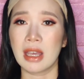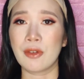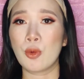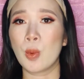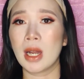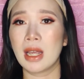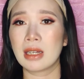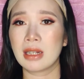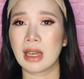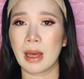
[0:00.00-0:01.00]
If
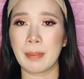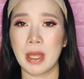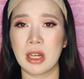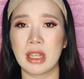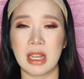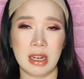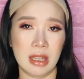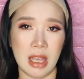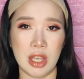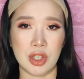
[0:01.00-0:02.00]
walang nag-appear na
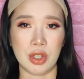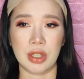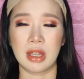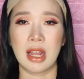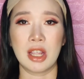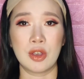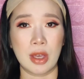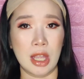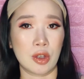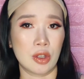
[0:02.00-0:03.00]
irritation, then you
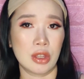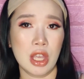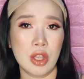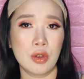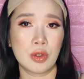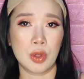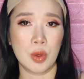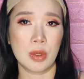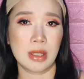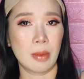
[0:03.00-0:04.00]
can continue to
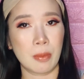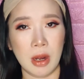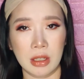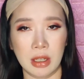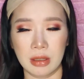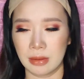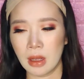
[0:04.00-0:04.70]
use the product.